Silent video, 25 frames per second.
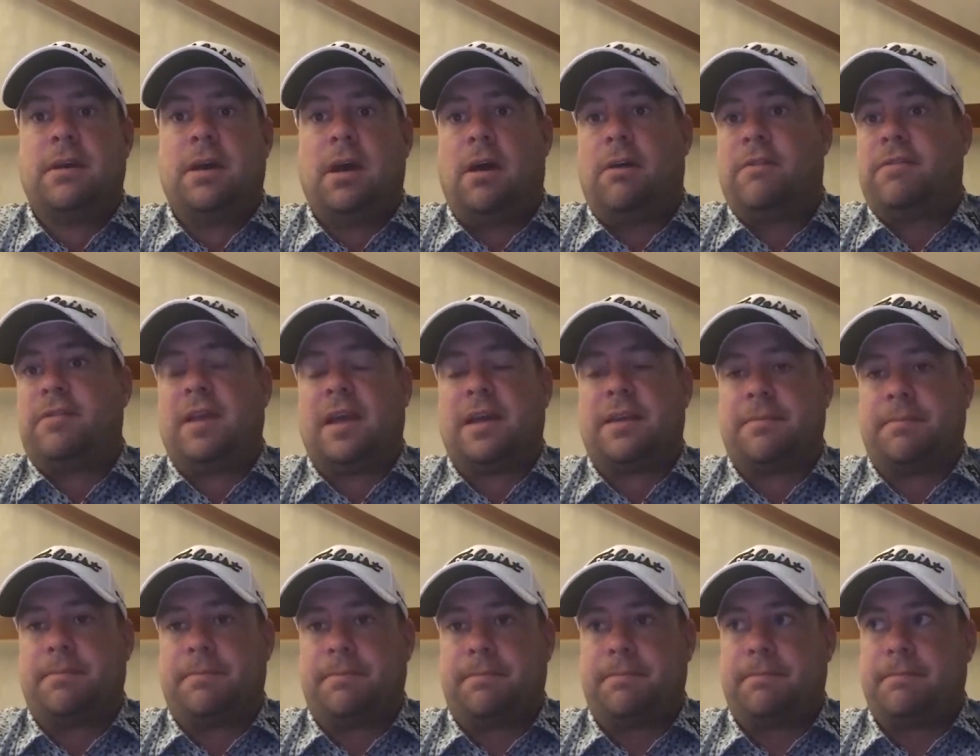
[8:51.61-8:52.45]
obviously
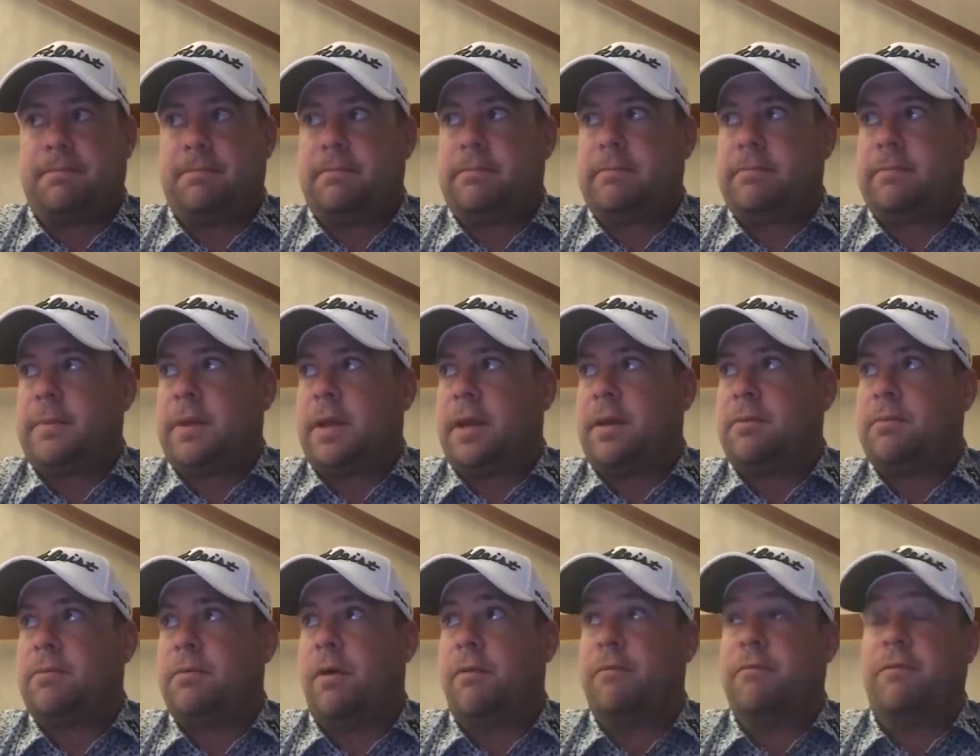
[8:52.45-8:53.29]
had, you know,
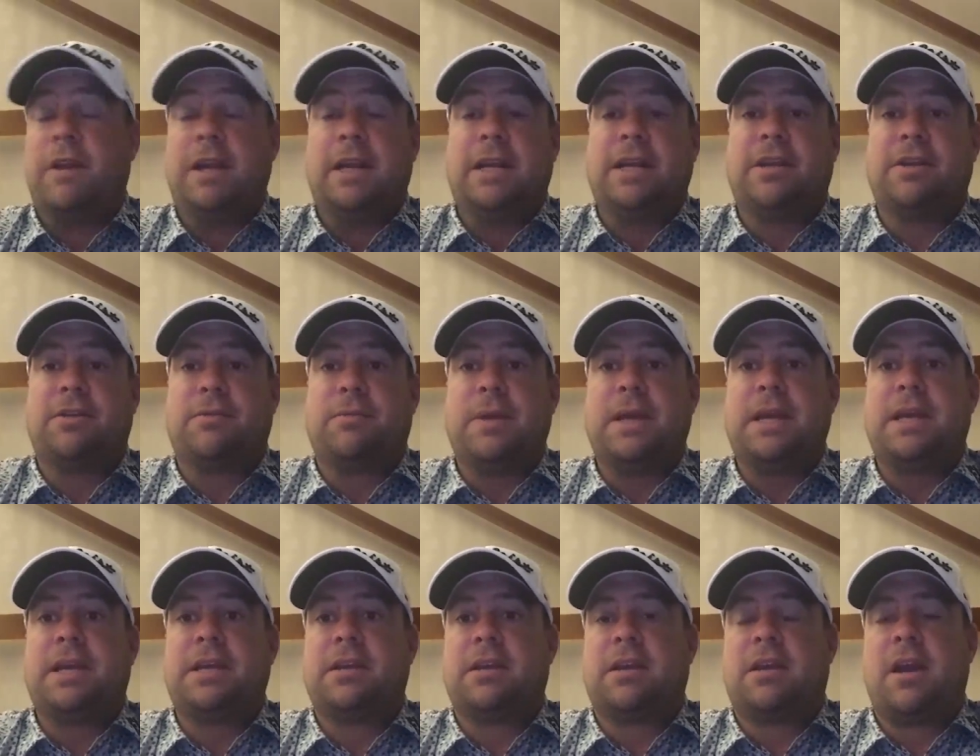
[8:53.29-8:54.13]
one really good
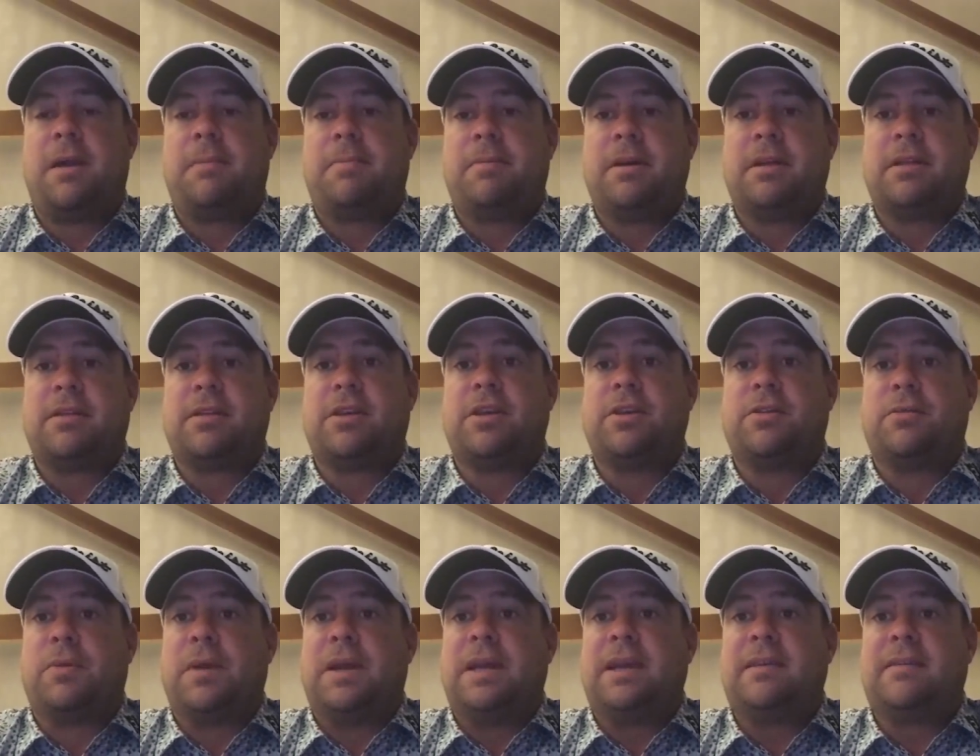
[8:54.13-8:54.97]
week and a couple other
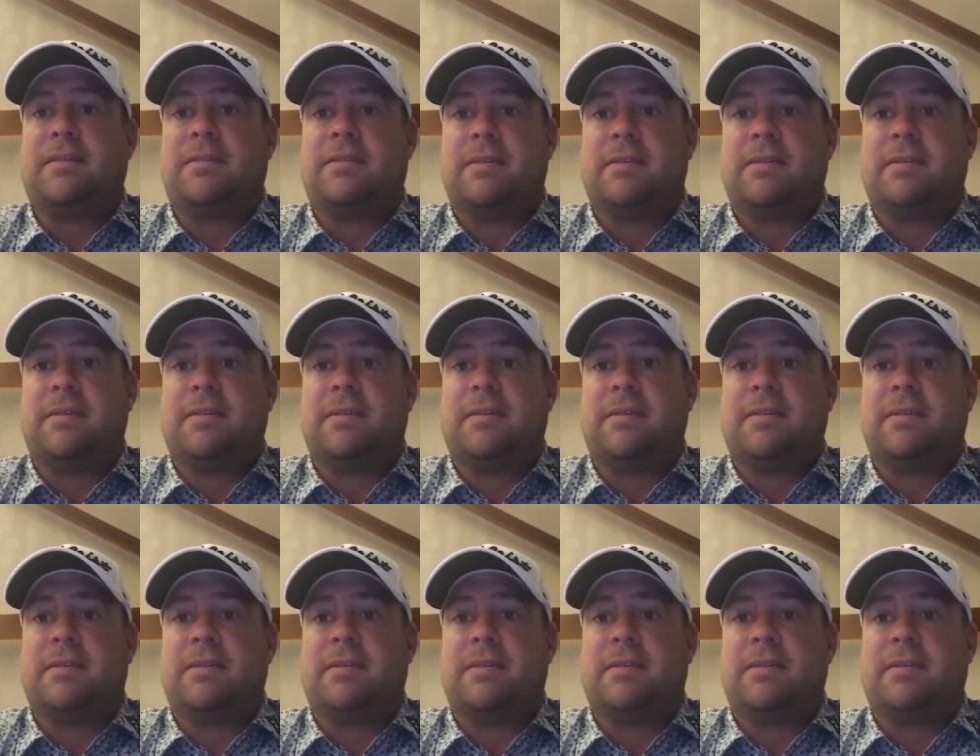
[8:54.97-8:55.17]
good weeks,